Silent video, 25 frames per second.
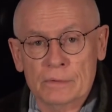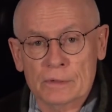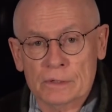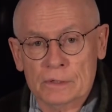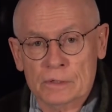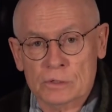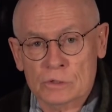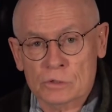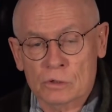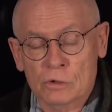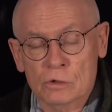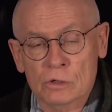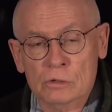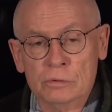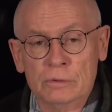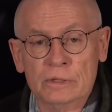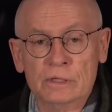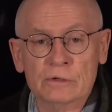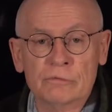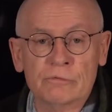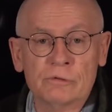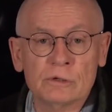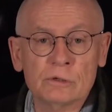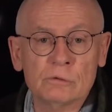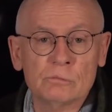talk with
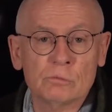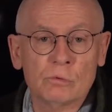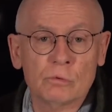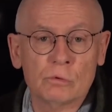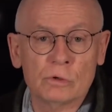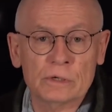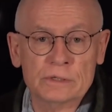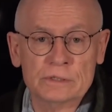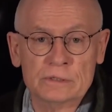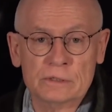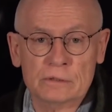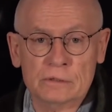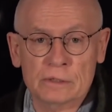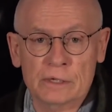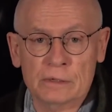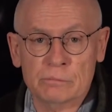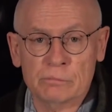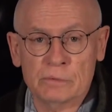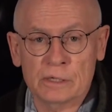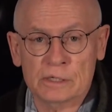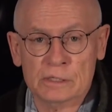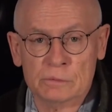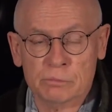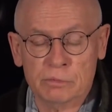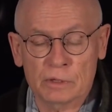a few words, let
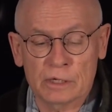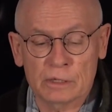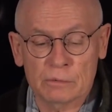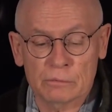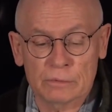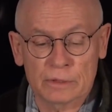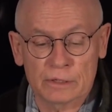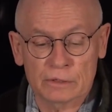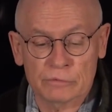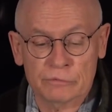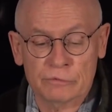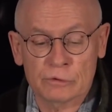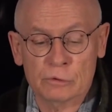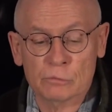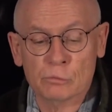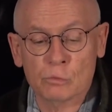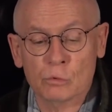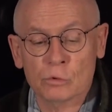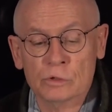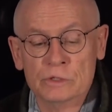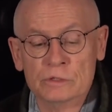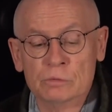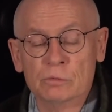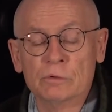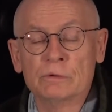me explain with a few
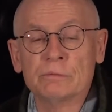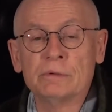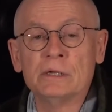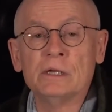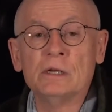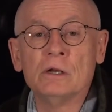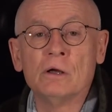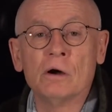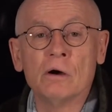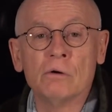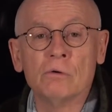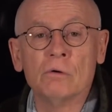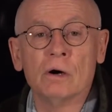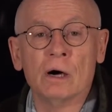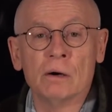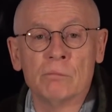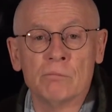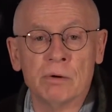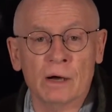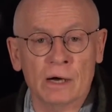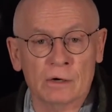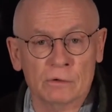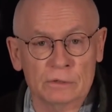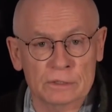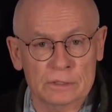words what we know
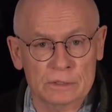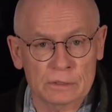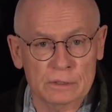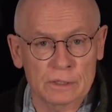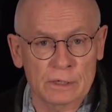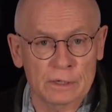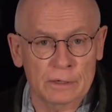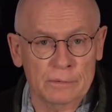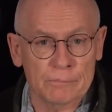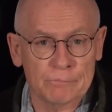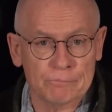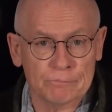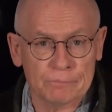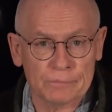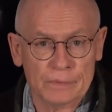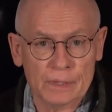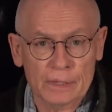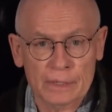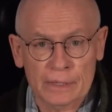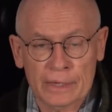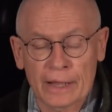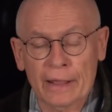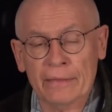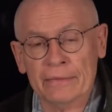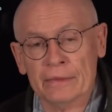about
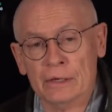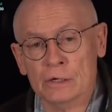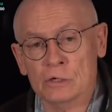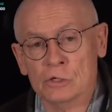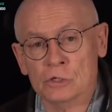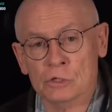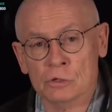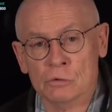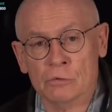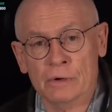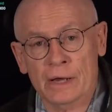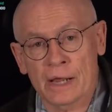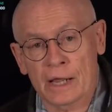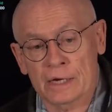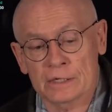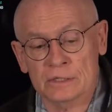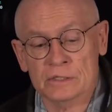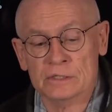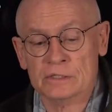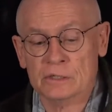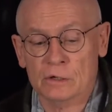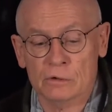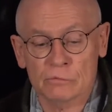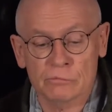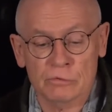Katherine Jowett.
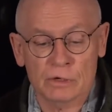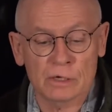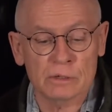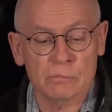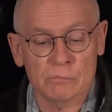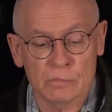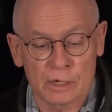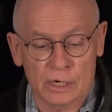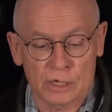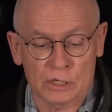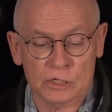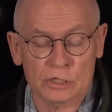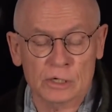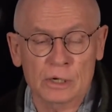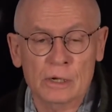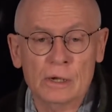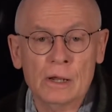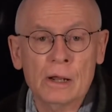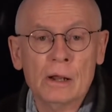It's not very much.